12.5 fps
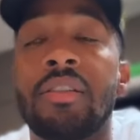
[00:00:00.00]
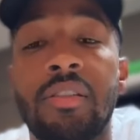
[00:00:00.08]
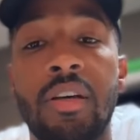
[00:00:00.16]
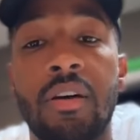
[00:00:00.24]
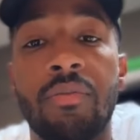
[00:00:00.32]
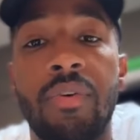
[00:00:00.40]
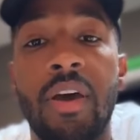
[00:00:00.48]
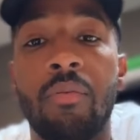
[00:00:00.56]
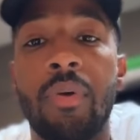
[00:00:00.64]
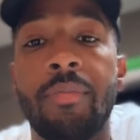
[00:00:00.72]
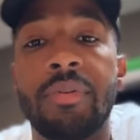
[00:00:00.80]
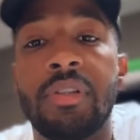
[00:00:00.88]
yourself
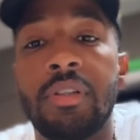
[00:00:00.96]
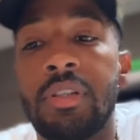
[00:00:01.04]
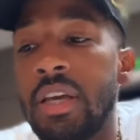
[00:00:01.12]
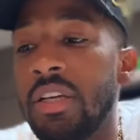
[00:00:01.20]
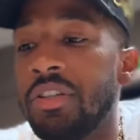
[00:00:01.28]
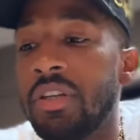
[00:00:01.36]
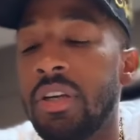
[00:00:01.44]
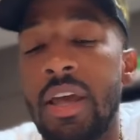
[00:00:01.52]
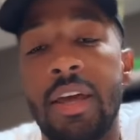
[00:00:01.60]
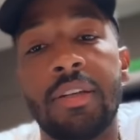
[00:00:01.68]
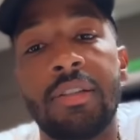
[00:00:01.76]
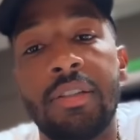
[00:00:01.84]
had representation
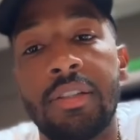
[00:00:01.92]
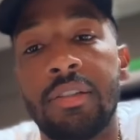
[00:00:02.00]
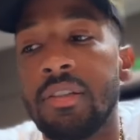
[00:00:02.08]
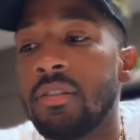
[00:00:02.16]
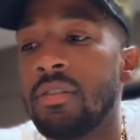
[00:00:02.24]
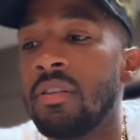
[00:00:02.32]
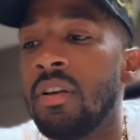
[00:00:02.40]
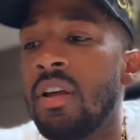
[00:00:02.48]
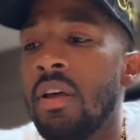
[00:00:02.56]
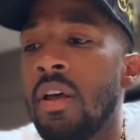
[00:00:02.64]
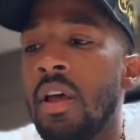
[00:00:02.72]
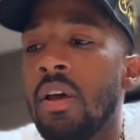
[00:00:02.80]
and had assistance,